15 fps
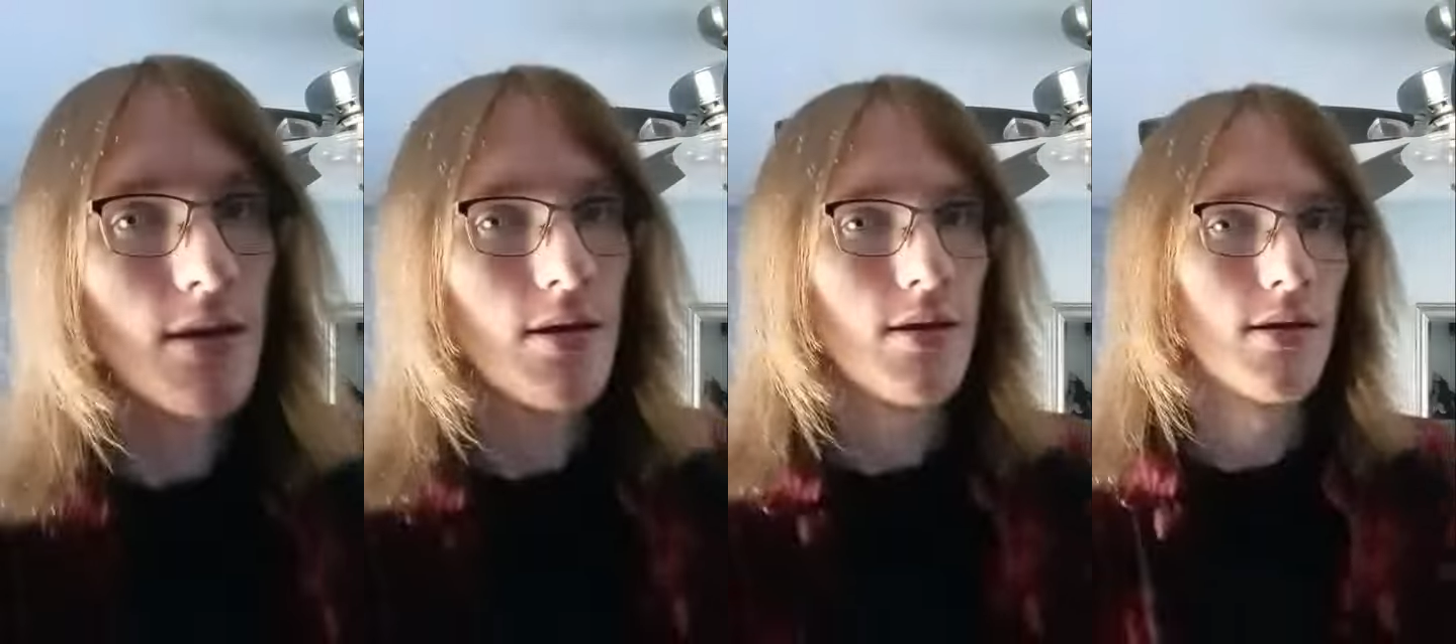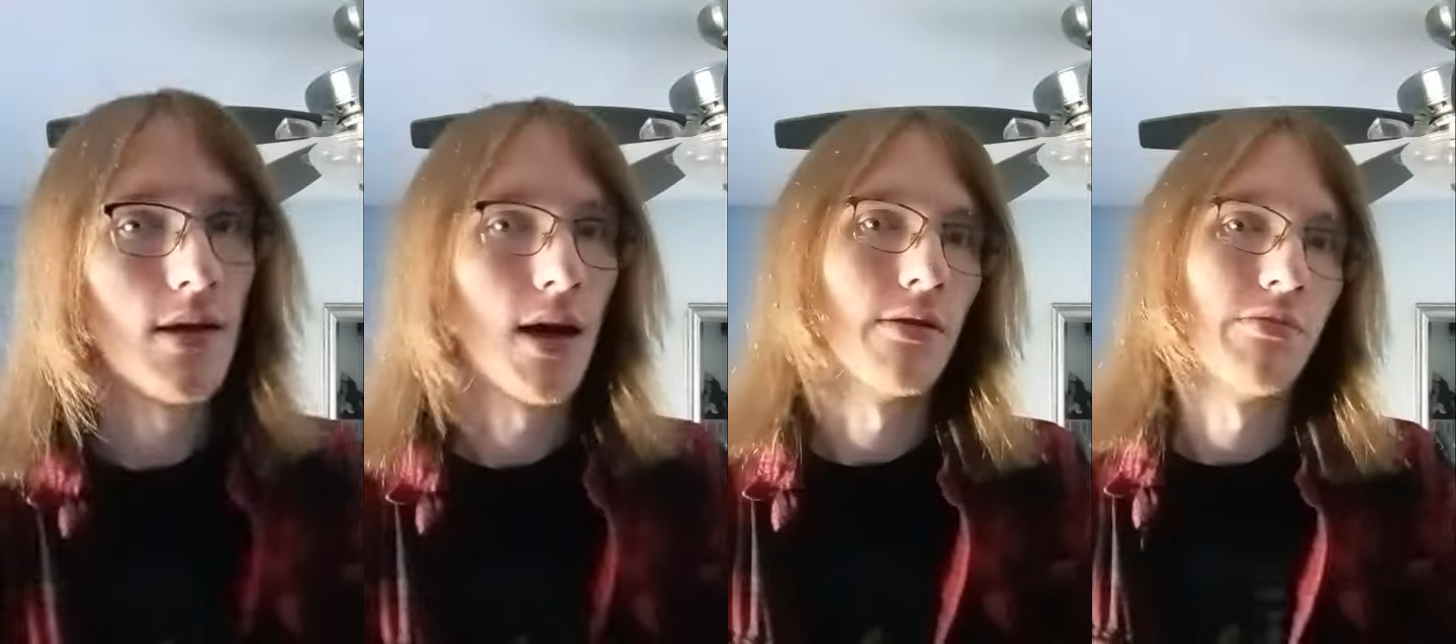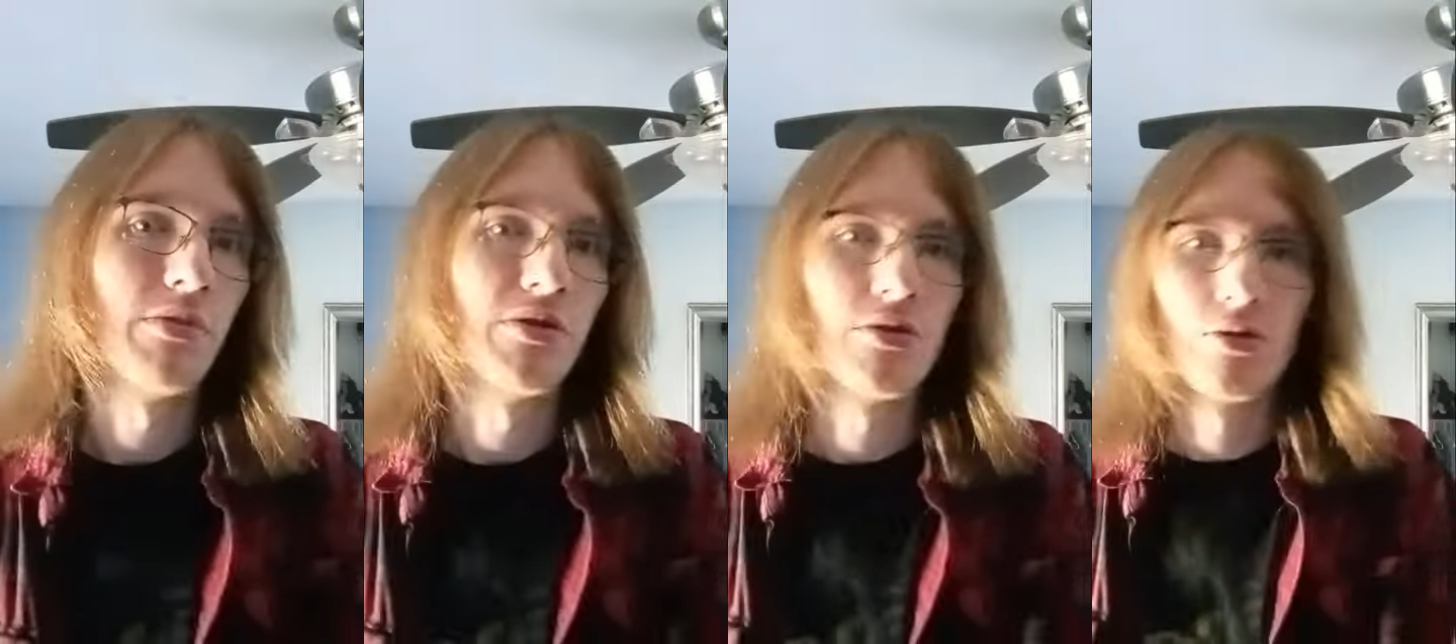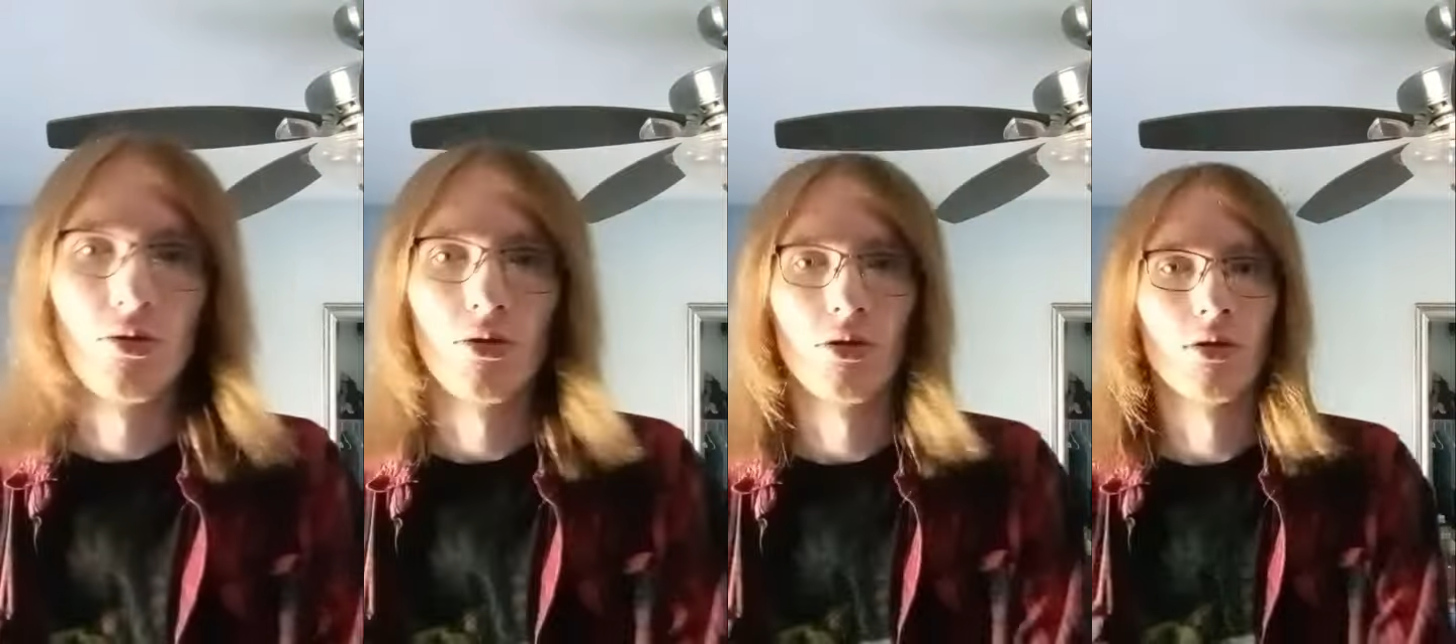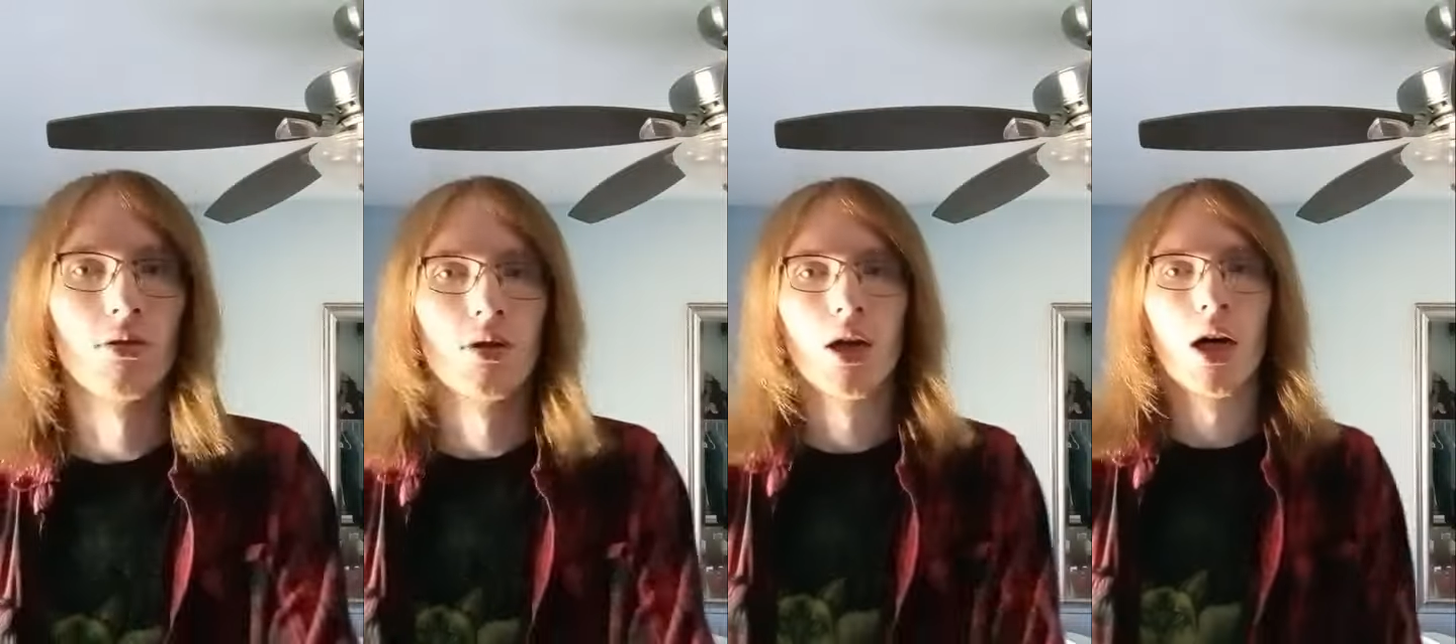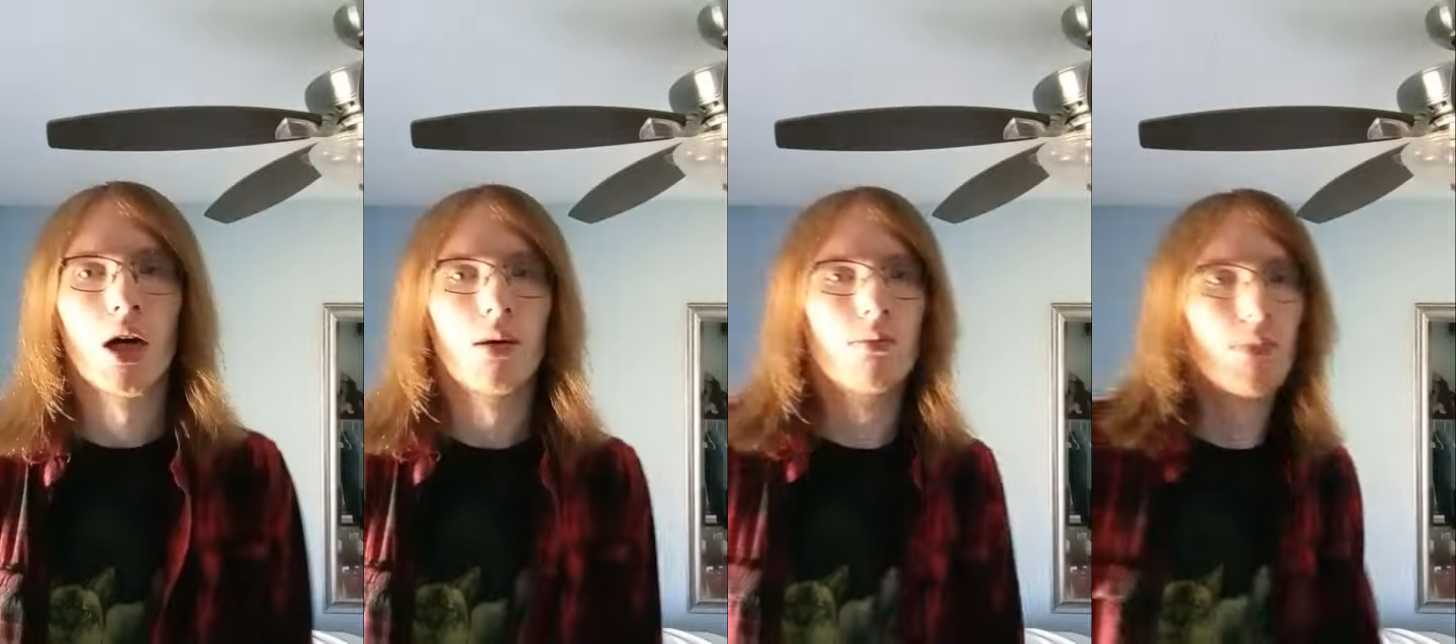That'll be cool.
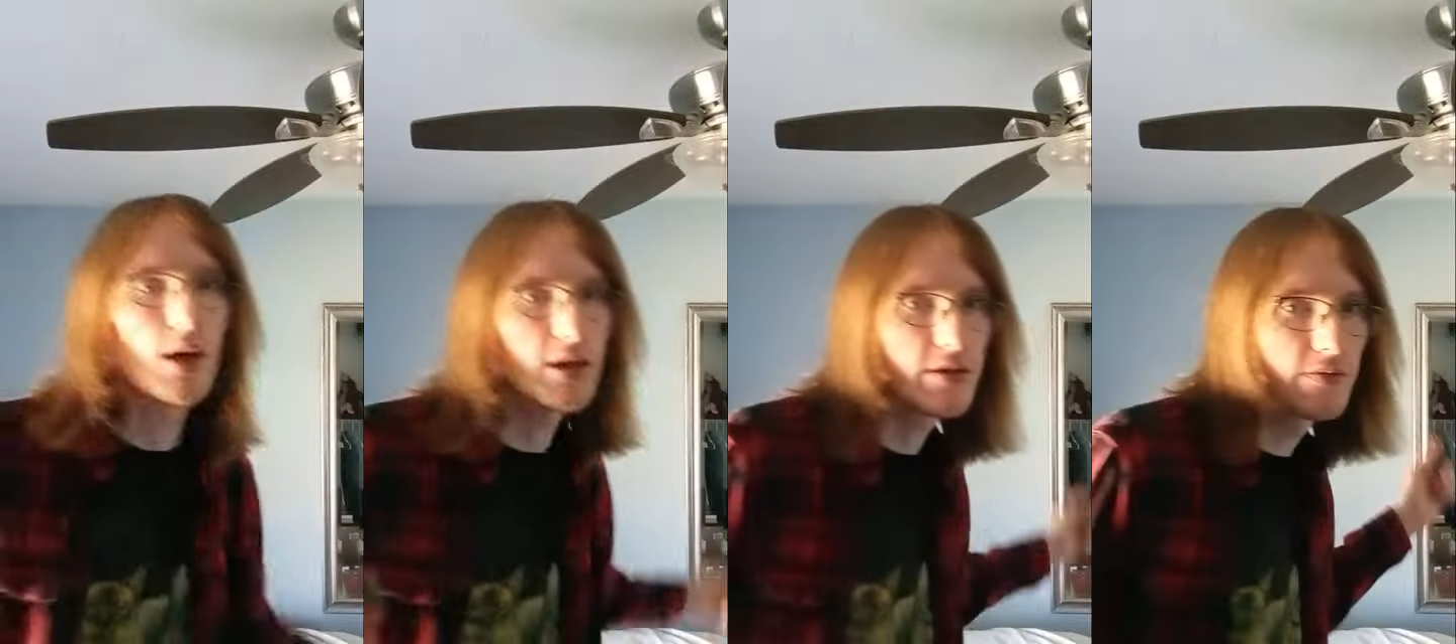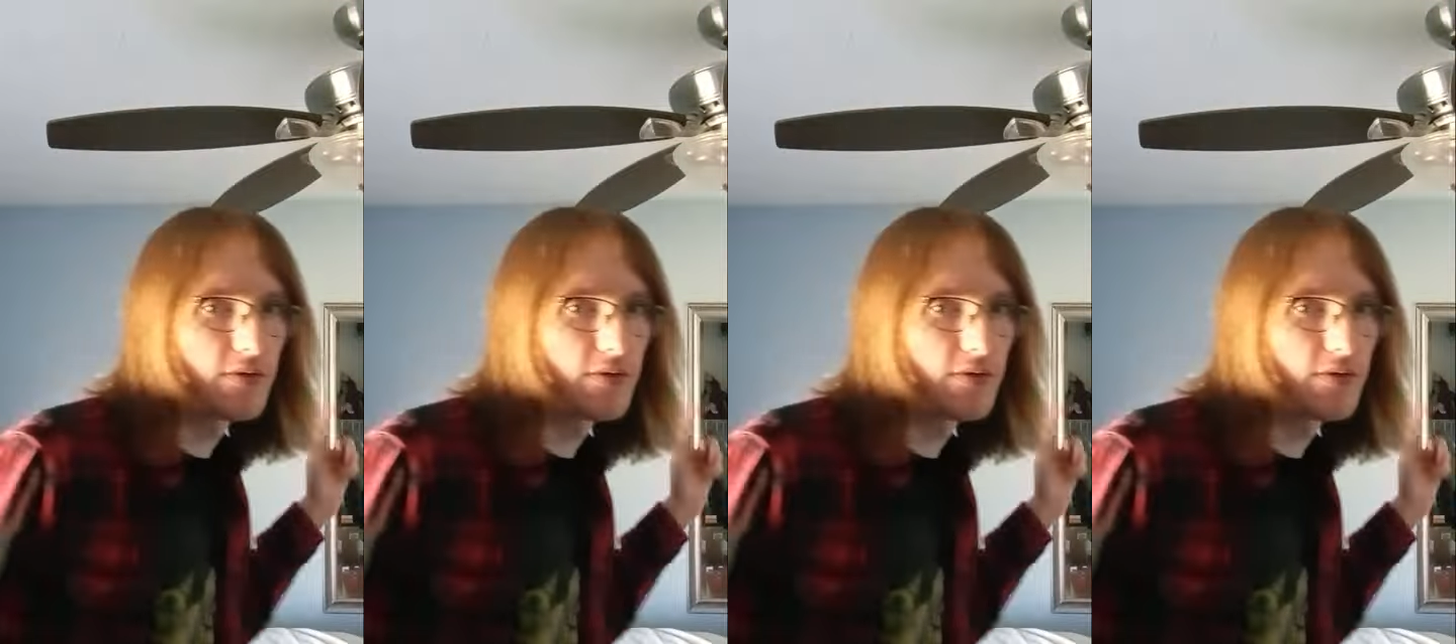Um, I have a